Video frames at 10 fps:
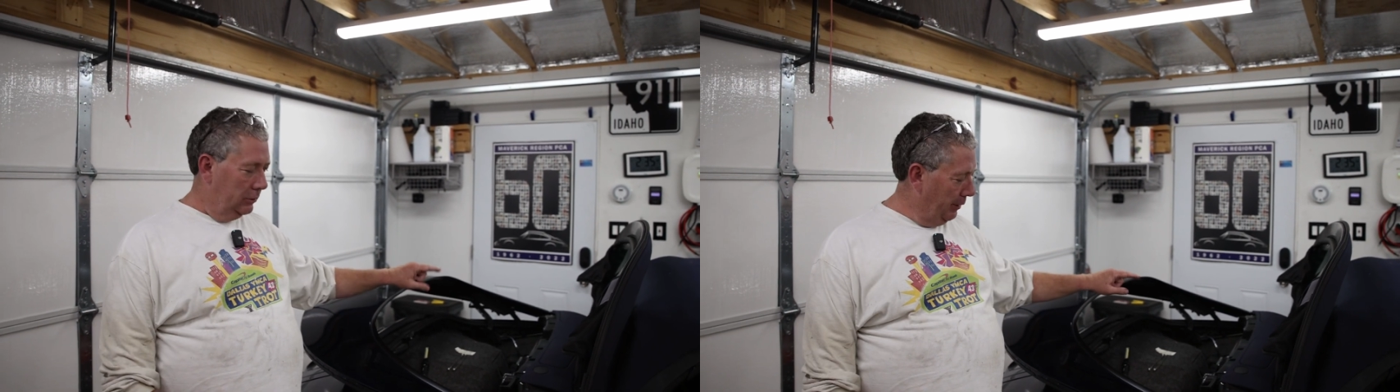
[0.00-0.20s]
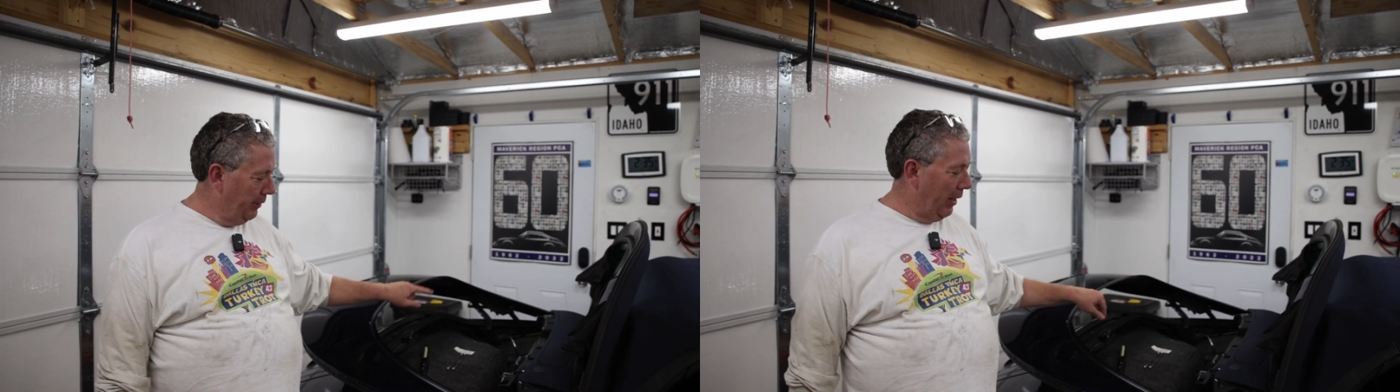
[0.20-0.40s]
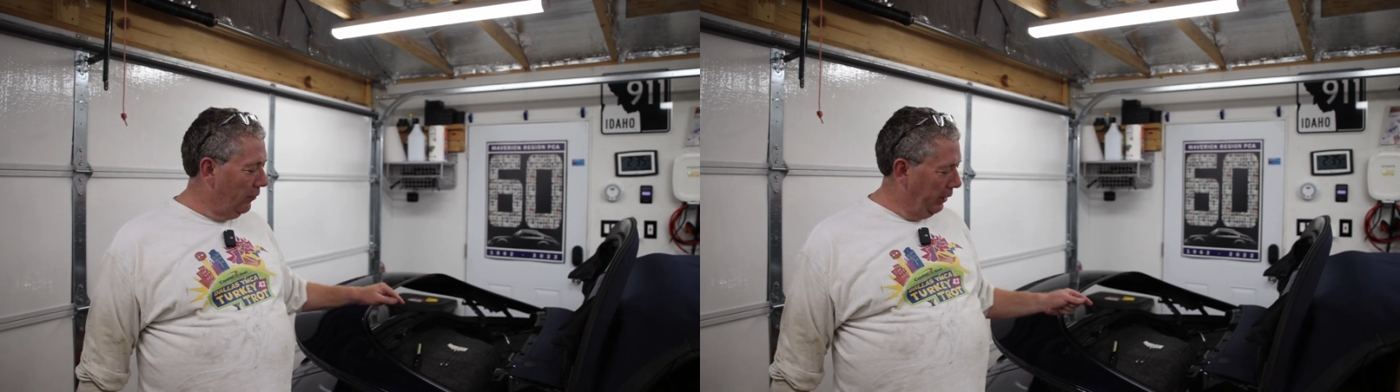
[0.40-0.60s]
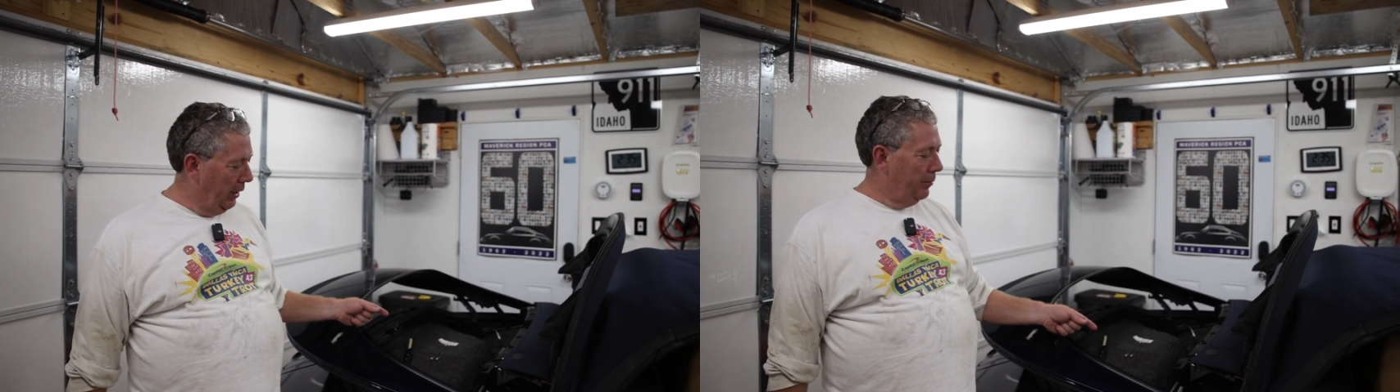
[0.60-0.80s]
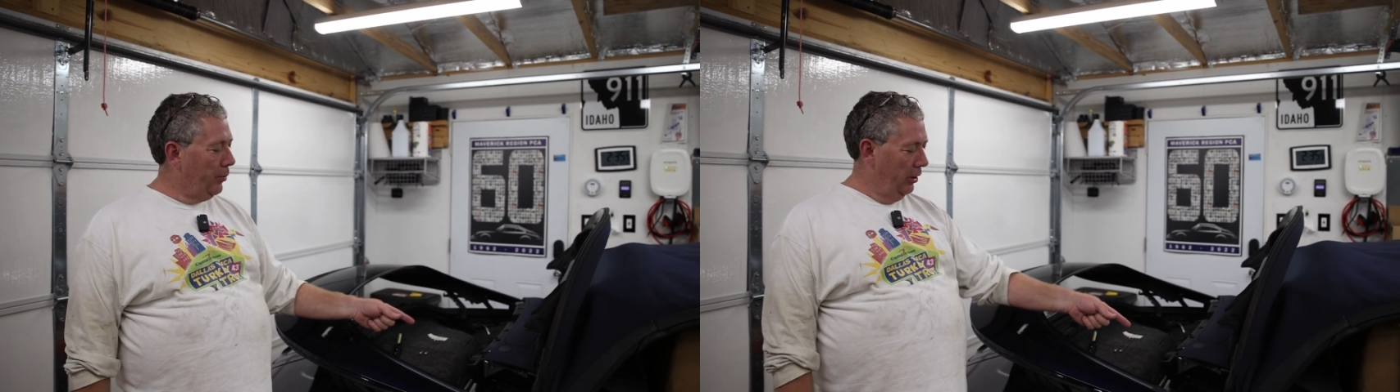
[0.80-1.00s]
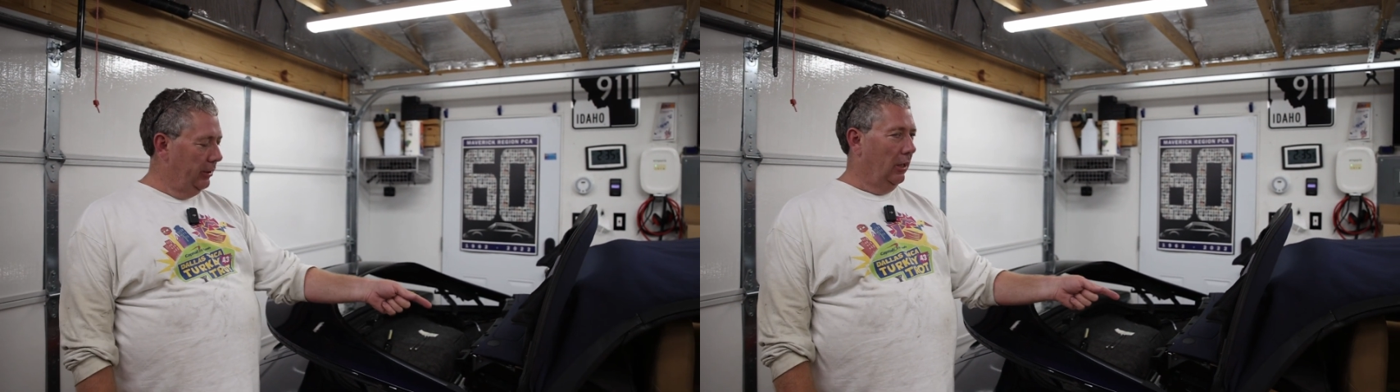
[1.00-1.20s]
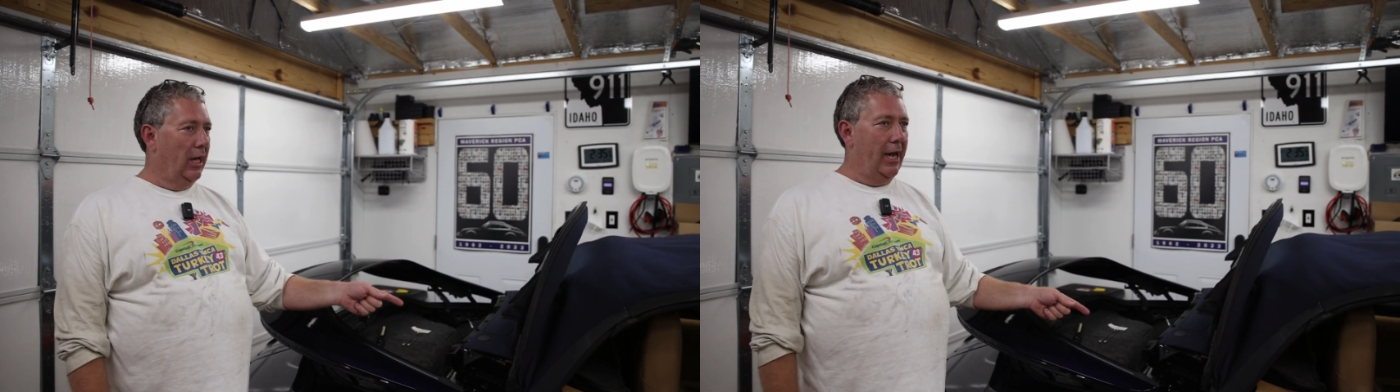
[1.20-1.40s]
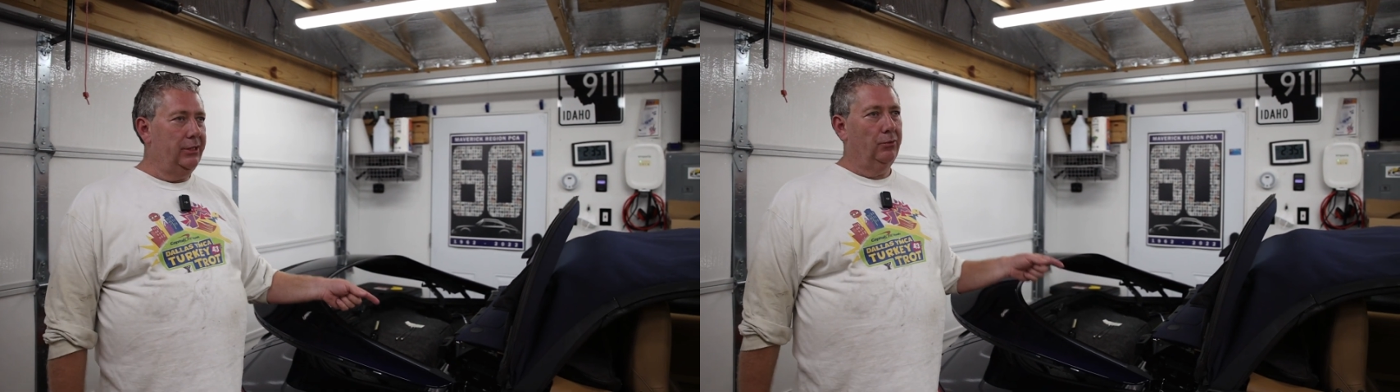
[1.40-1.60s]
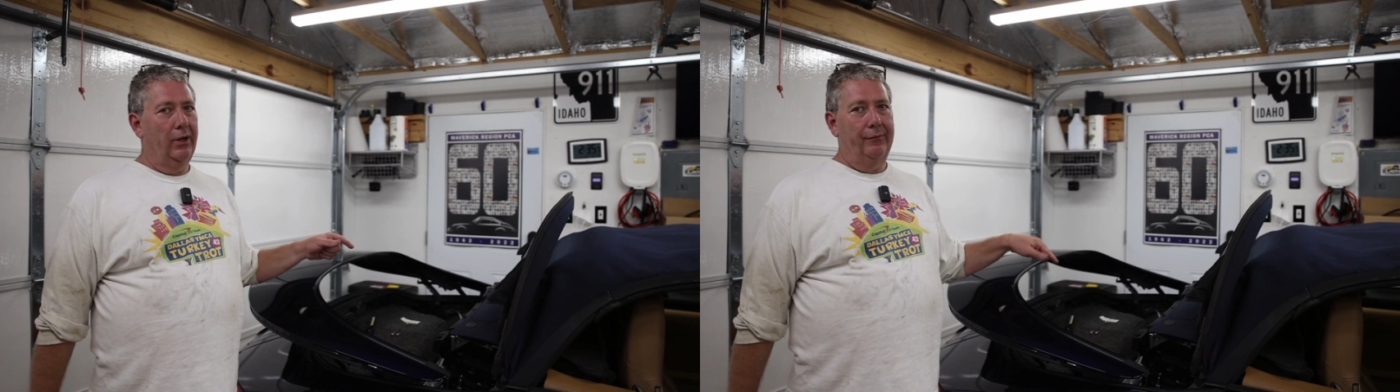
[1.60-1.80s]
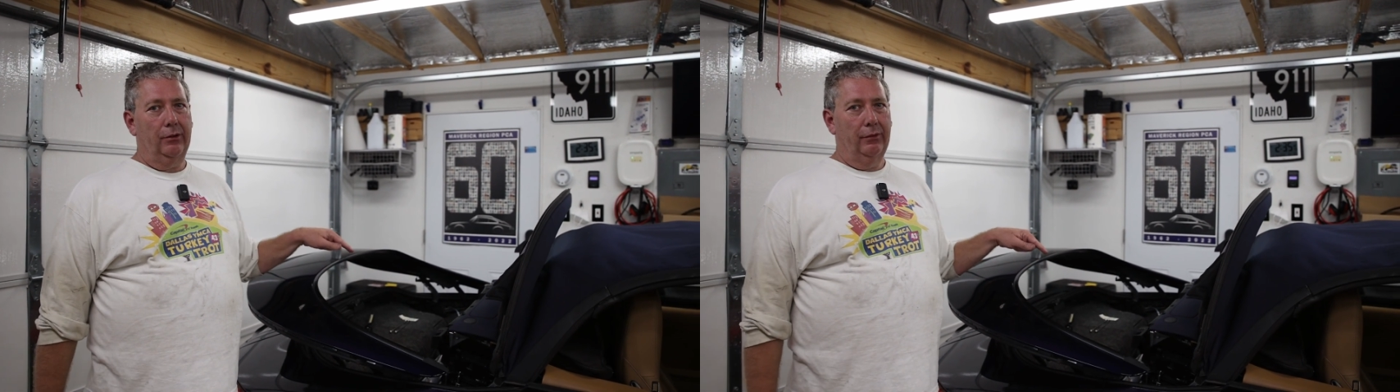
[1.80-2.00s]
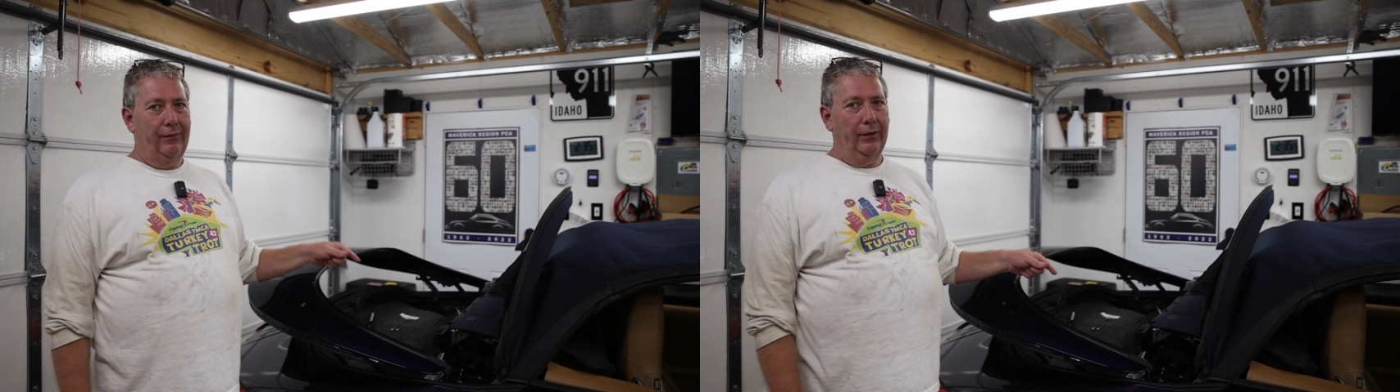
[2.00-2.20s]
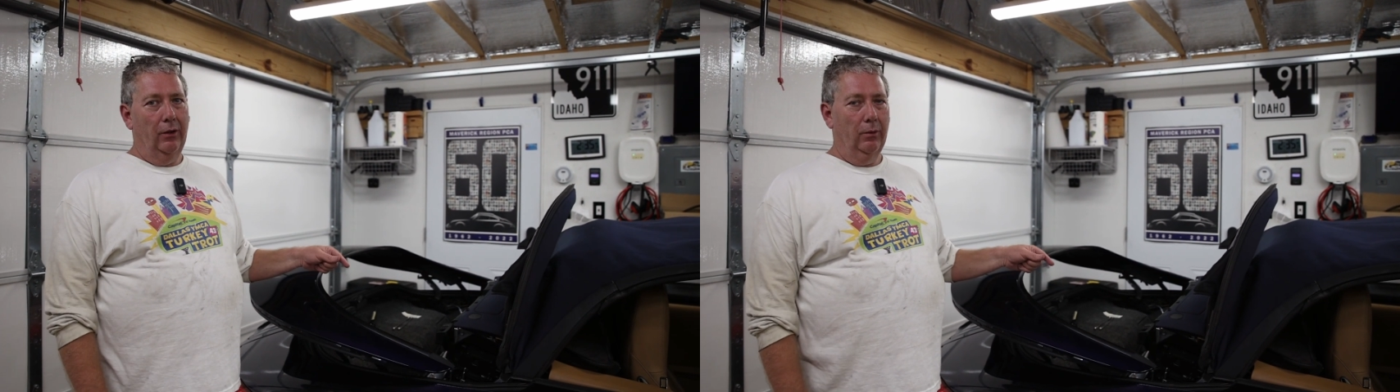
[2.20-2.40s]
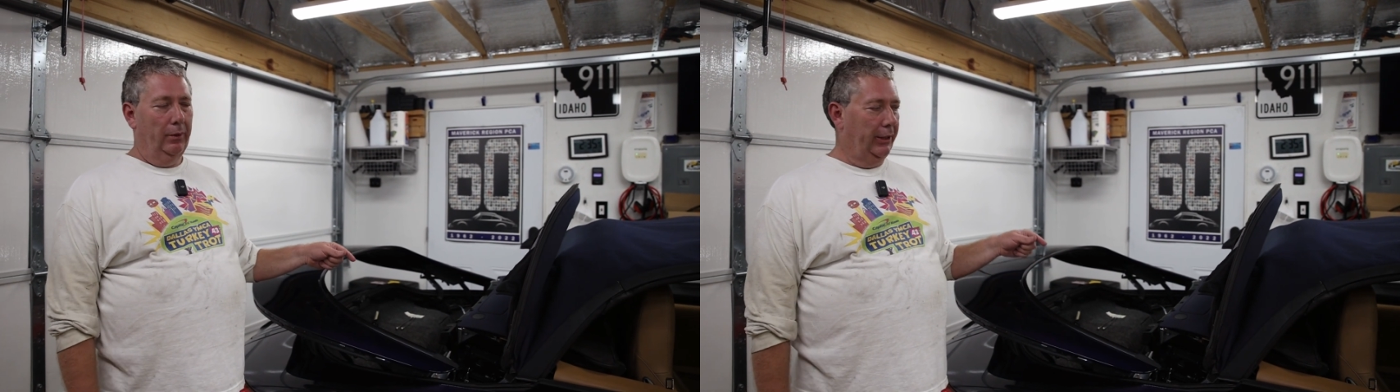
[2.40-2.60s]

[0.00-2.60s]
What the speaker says: some of that will get put in the lines and we'll have to refill it when we're